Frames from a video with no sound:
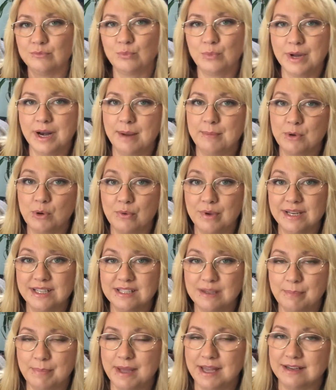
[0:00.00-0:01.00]
when I'm going
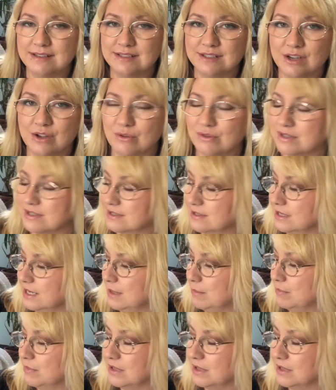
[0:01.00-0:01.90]
to bed to go to sleep.